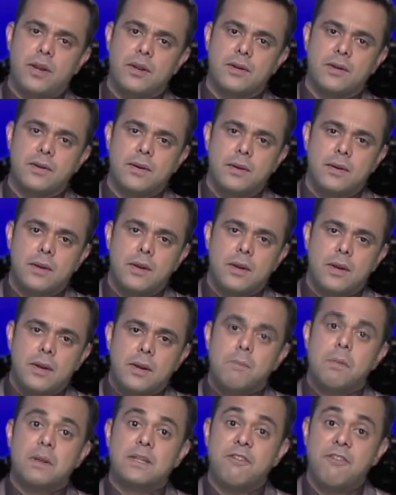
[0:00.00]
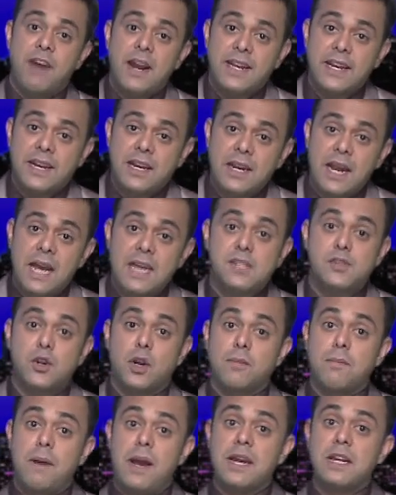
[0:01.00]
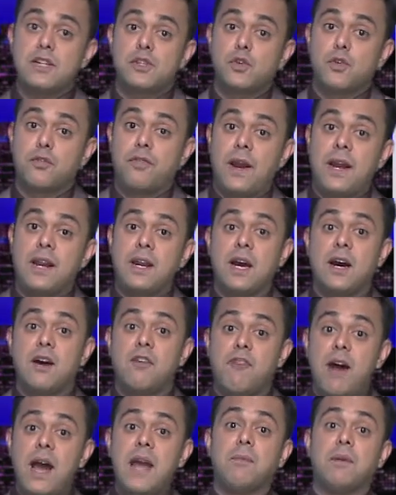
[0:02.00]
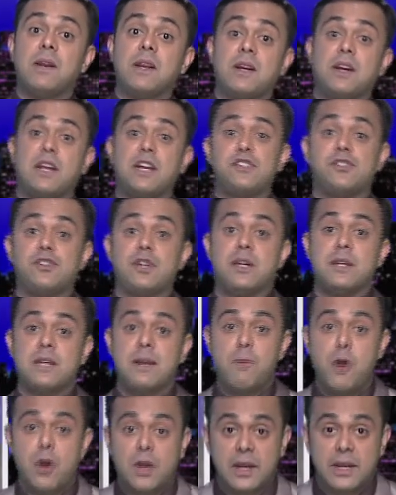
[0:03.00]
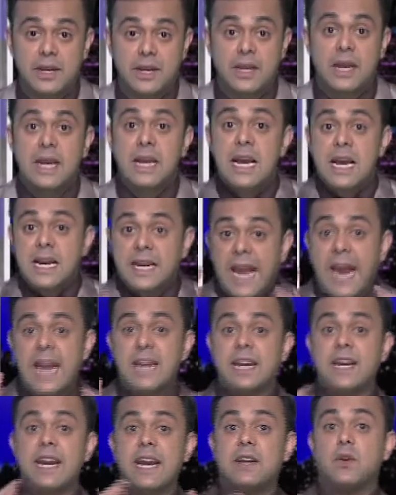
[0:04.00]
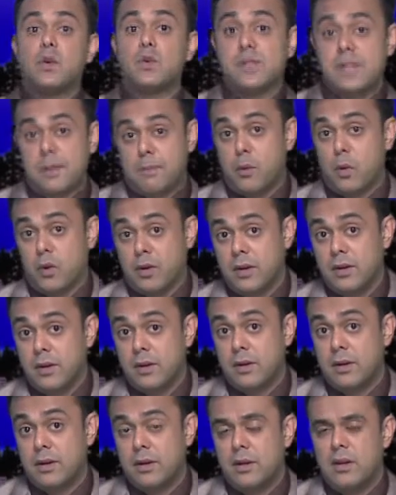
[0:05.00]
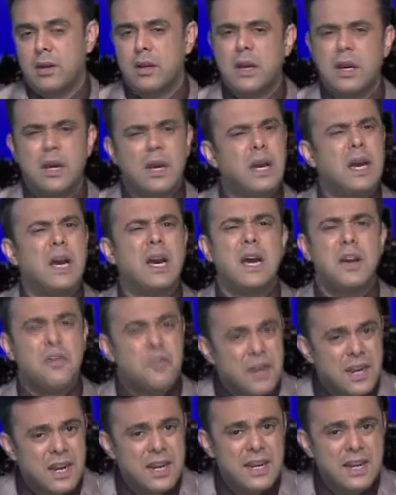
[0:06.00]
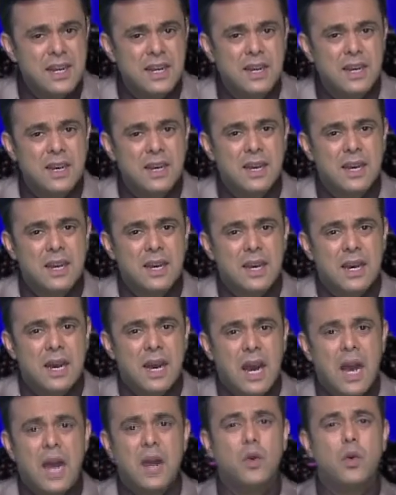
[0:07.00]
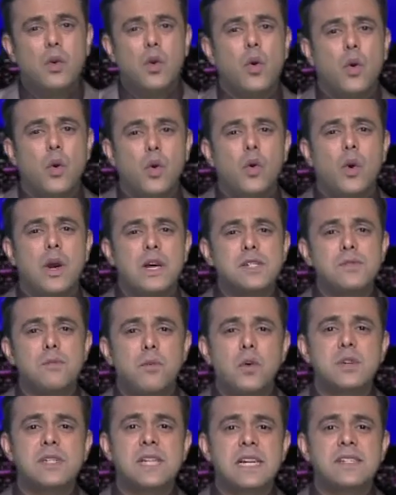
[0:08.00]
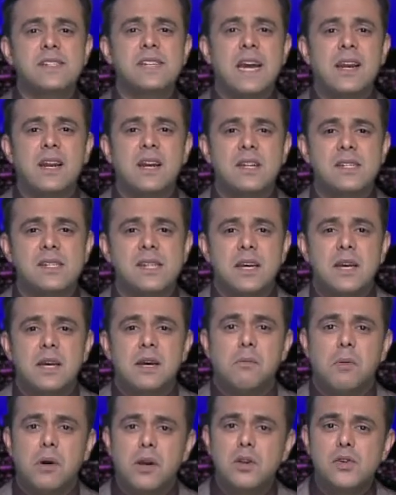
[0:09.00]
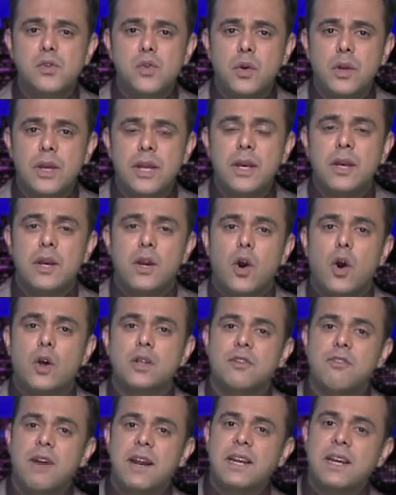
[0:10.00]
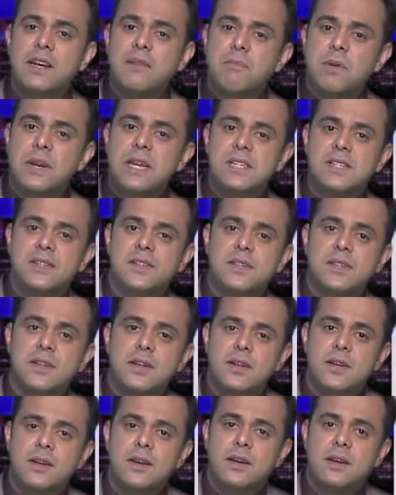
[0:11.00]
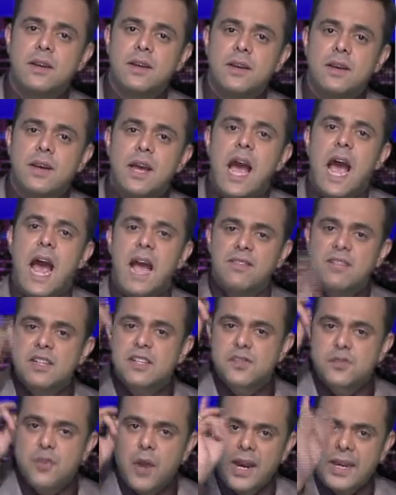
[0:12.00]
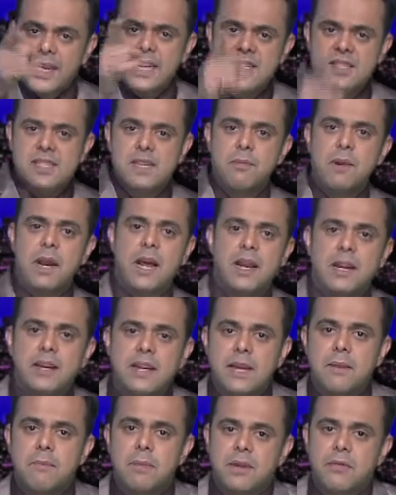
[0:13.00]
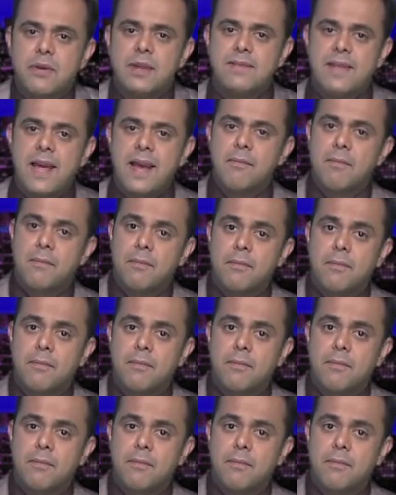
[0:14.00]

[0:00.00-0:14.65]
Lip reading: But the Vatican has not managed to find a viable Christian democratic candidate to support. Really? I don't know who has more sex scandals, Berlusconi or the Vatican priests. And the striking similarity between them.